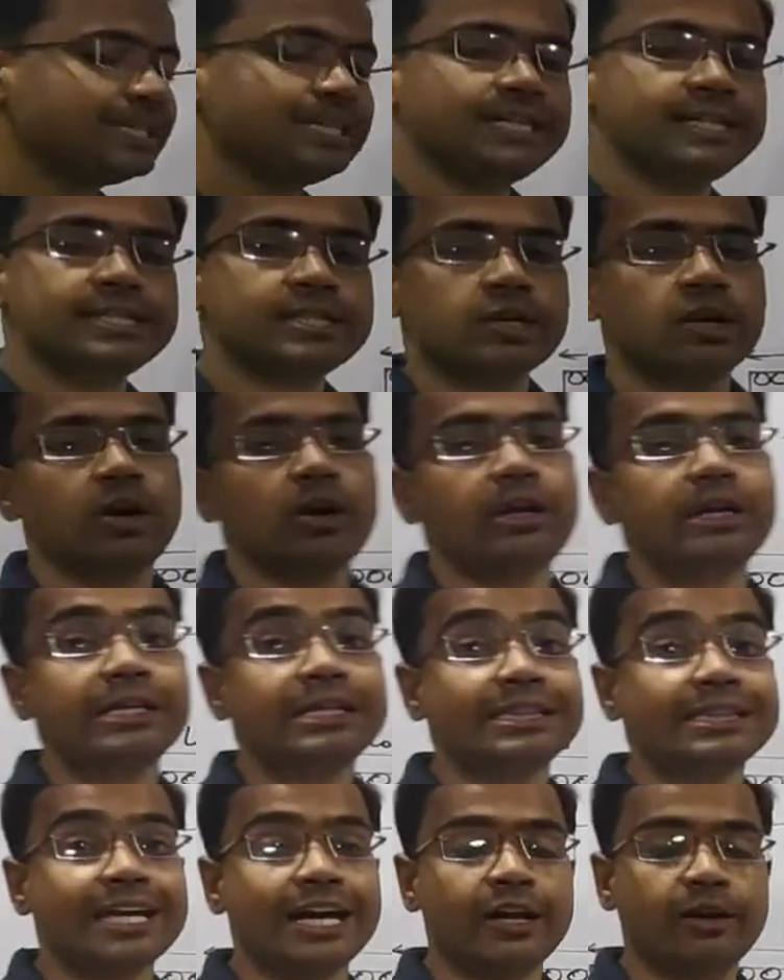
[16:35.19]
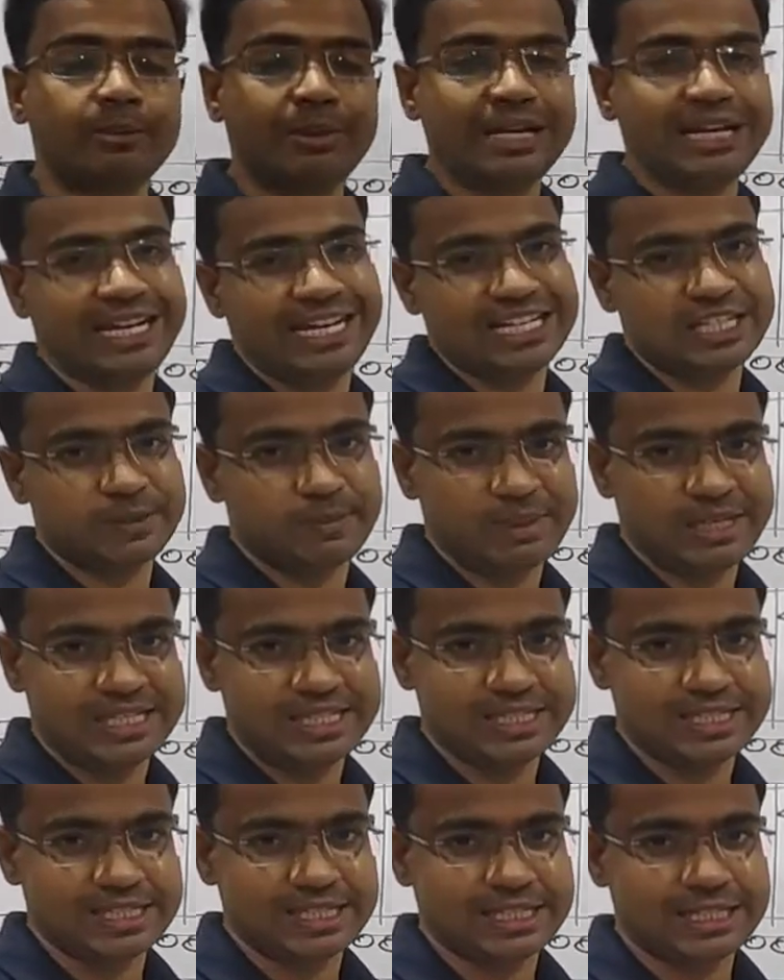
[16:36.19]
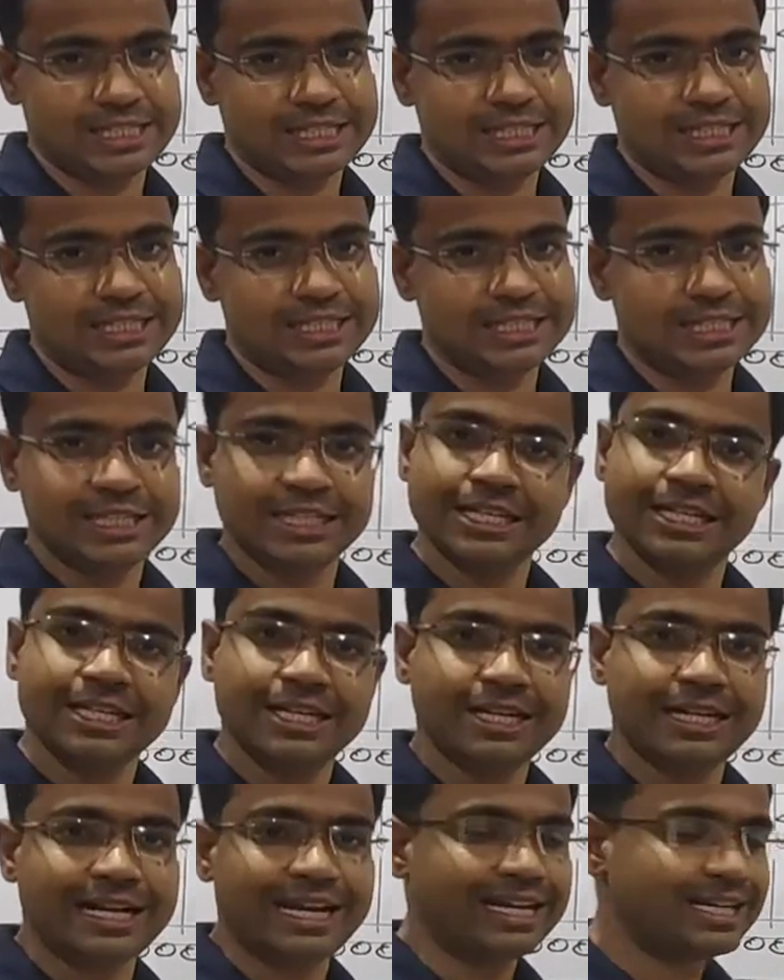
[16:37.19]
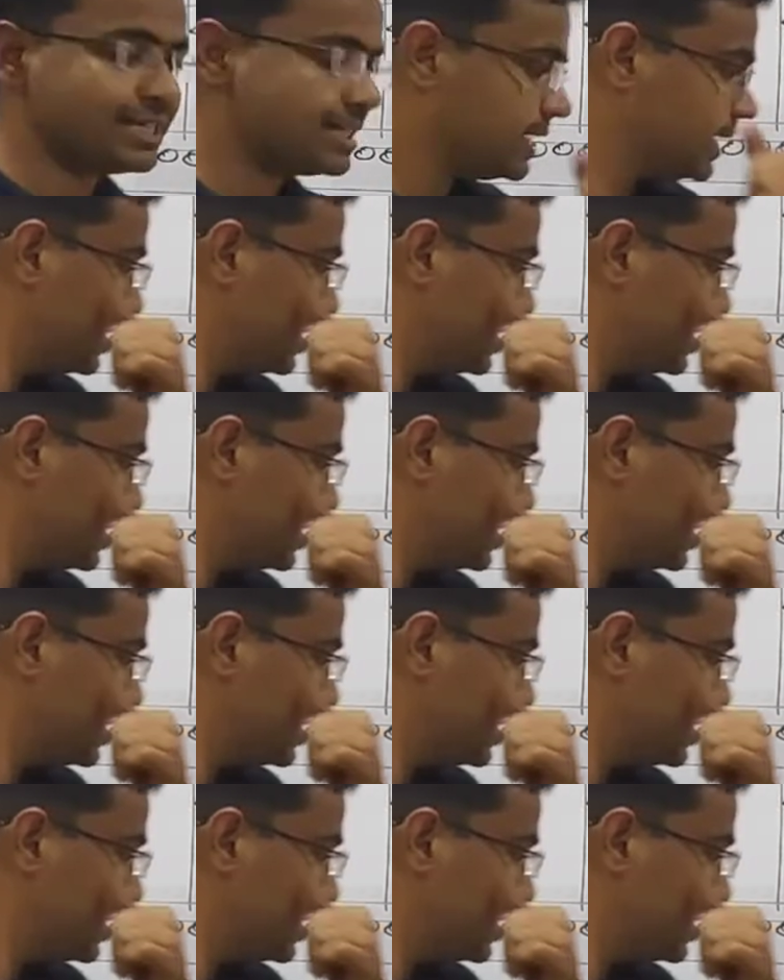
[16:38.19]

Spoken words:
is called thermal expansion, right?